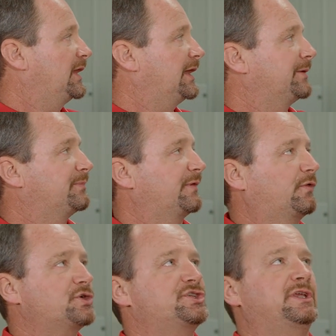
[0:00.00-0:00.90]
The
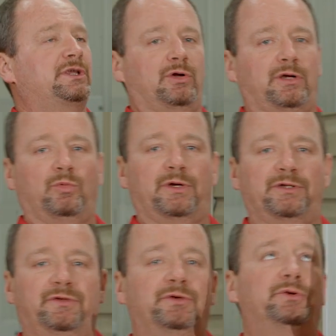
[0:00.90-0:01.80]
first thing you're going to want to
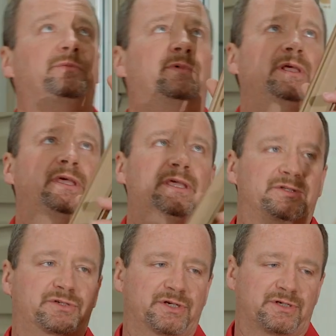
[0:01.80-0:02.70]
do
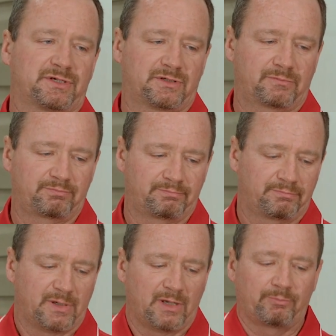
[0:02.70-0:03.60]
is just
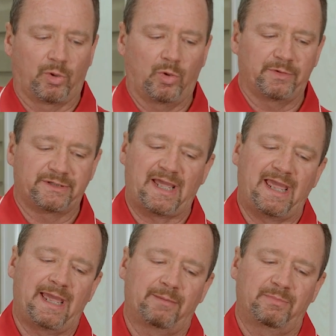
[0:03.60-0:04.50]
pull the
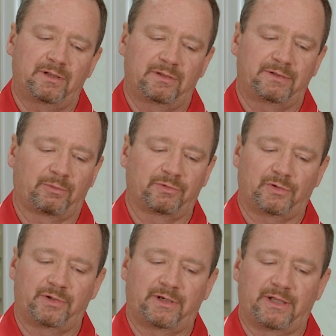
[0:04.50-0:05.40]
tab that was
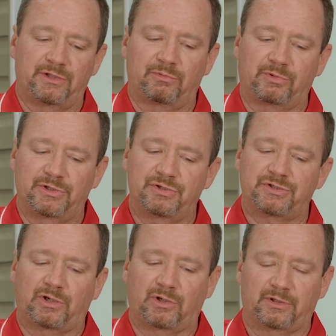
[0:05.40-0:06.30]
on there that you were
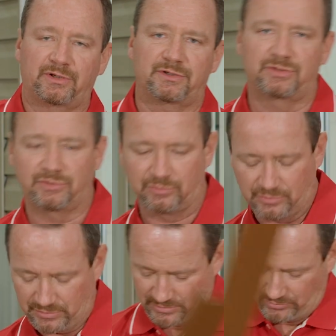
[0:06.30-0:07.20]
using earlier
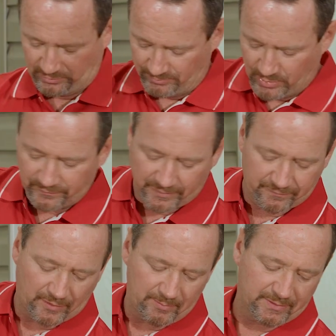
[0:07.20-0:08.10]
to remove it
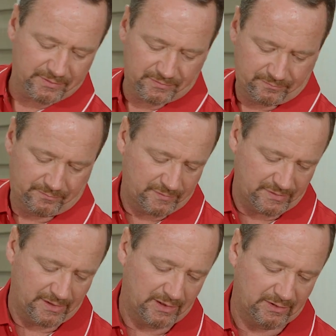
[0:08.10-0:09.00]
from the
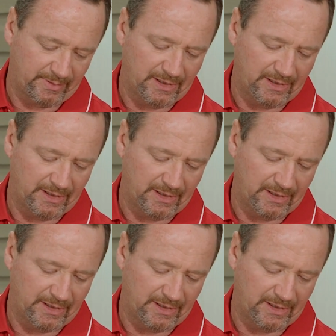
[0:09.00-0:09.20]
skin at the